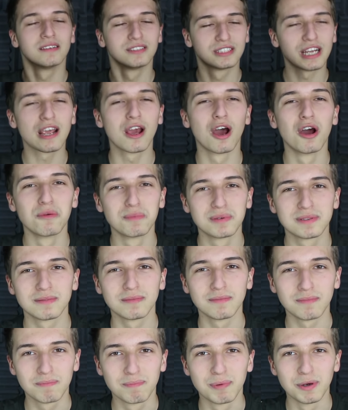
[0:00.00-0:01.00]
J-Hope's
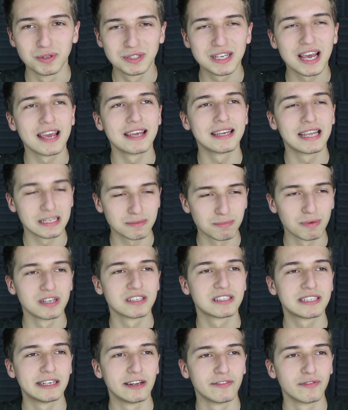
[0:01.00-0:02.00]
bootay gets my
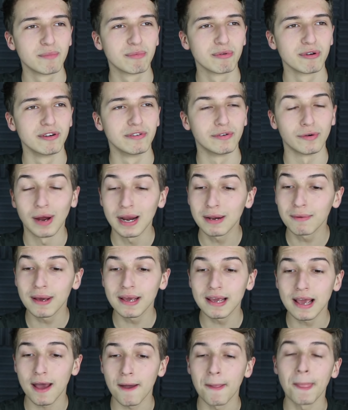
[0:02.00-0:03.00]
seal of approval.
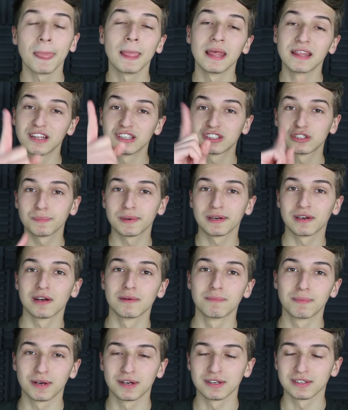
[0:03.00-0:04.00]
Anyway, yeah, this should be
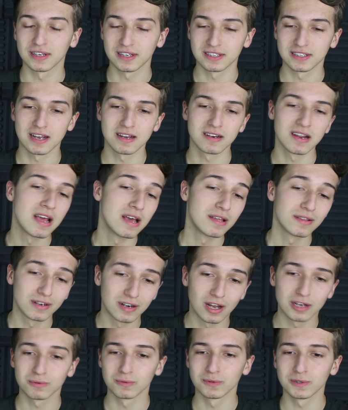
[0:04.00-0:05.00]
good because, like I said, the
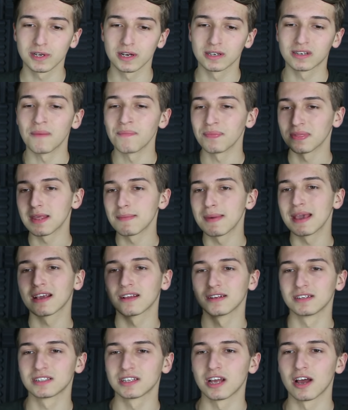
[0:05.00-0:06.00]
last one's good. They make
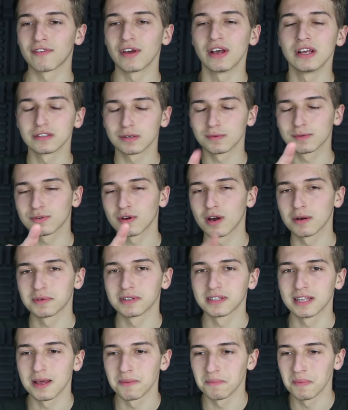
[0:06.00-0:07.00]
good stuff. Subscribe
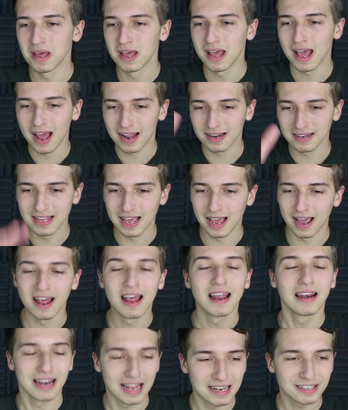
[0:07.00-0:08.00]
to them, and yeah,
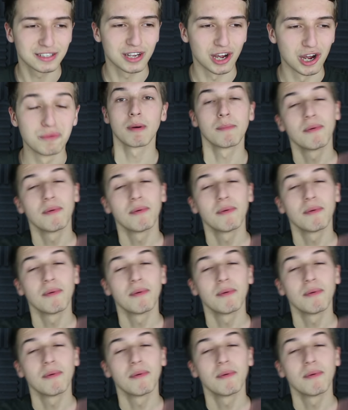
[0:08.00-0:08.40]
let's go.